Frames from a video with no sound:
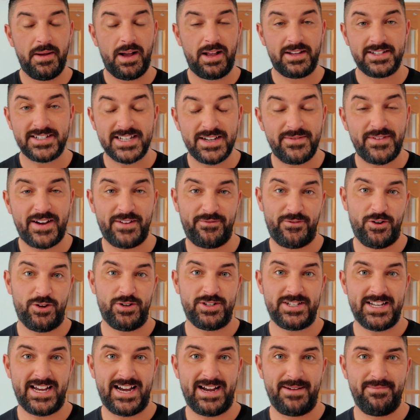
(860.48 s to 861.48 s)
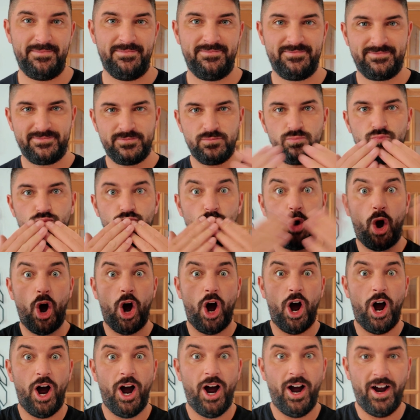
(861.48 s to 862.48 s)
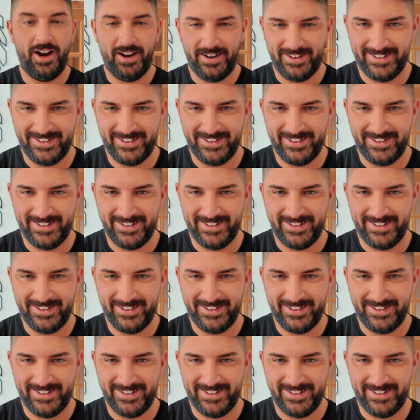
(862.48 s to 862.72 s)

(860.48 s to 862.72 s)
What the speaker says: I'll see if I've got time. Oh.